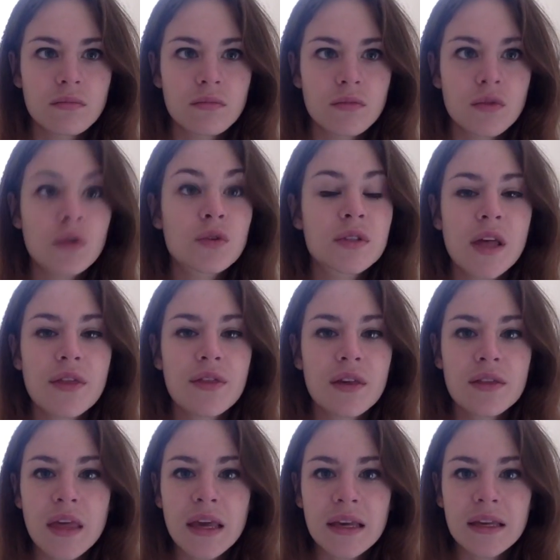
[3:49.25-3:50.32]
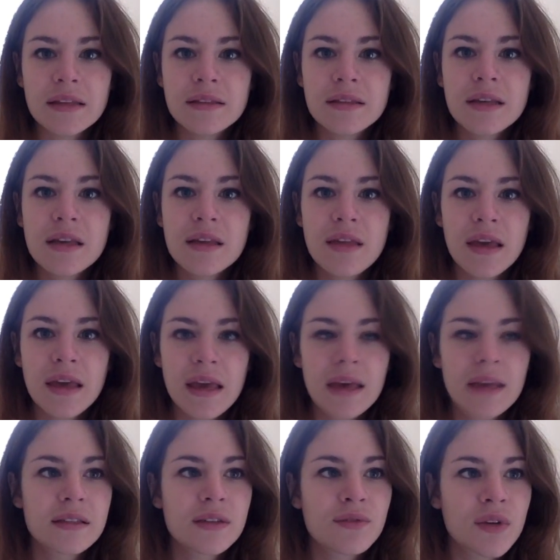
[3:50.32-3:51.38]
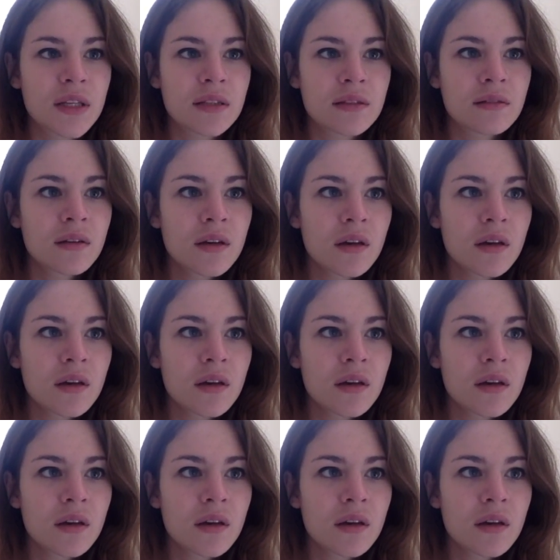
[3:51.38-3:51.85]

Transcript: there's nothing they can see. They can't even,